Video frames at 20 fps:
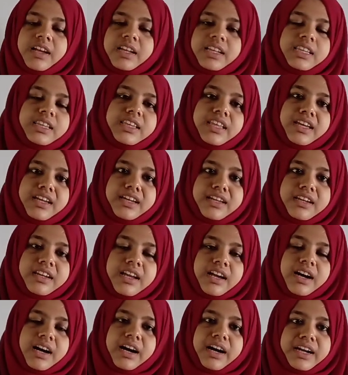
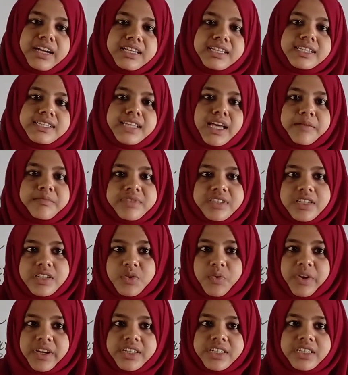Then in some
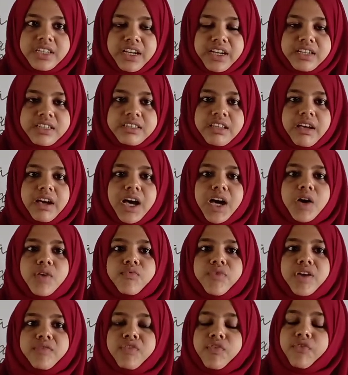situations,
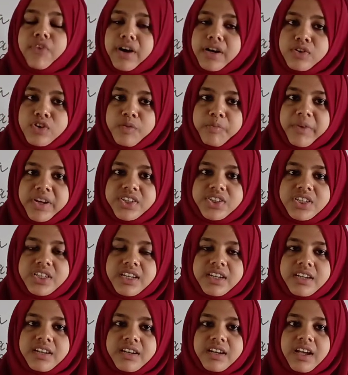when we want to
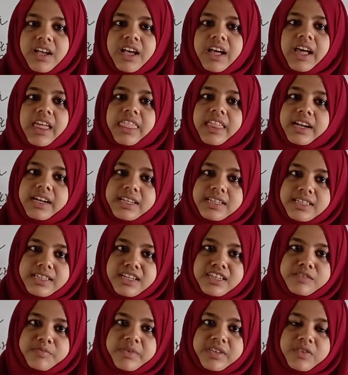measure the
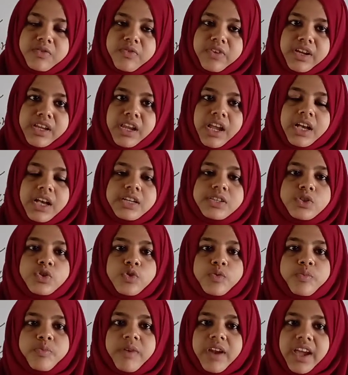distance between
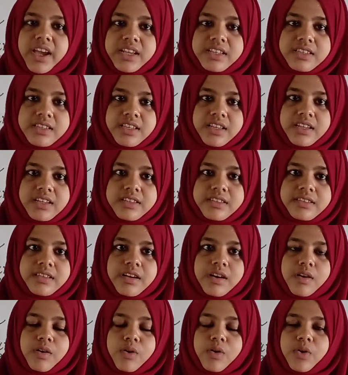two places
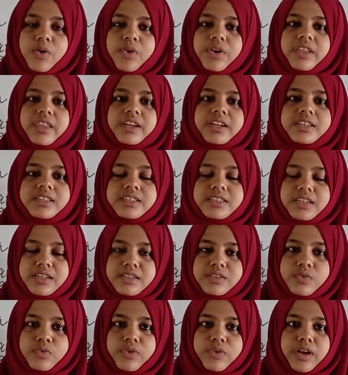or the
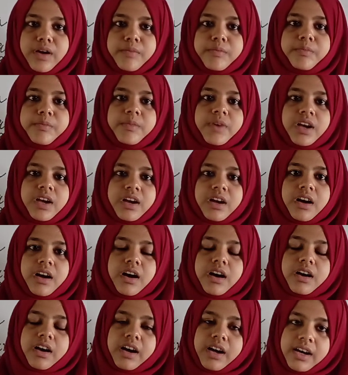distance
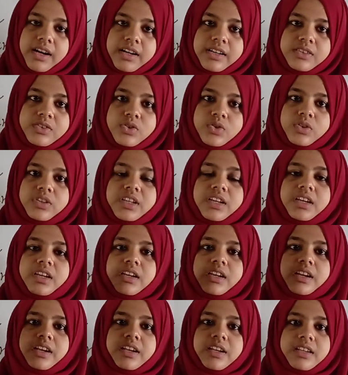from Earth to
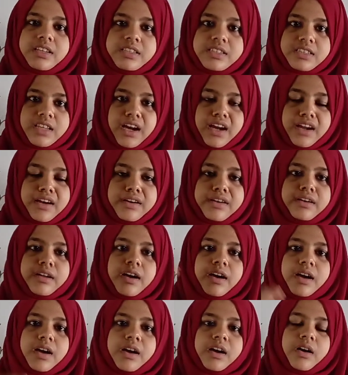the
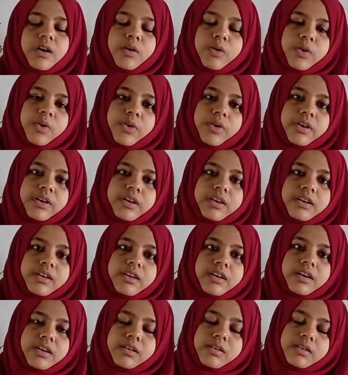Sun or